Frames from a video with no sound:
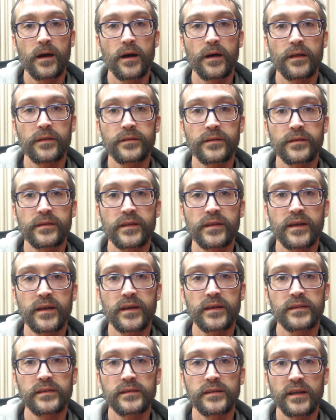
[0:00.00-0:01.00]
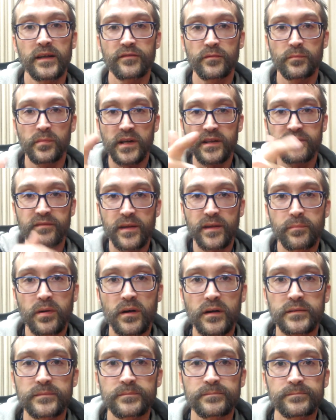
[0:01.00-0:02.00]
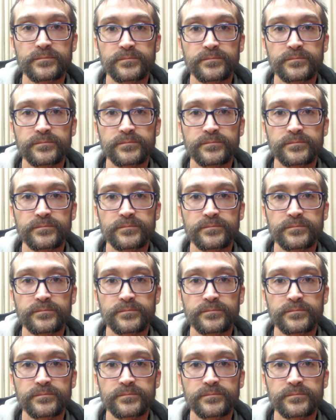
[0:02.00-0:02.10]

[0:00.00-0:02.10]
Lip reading: Other than that, everybody vape on.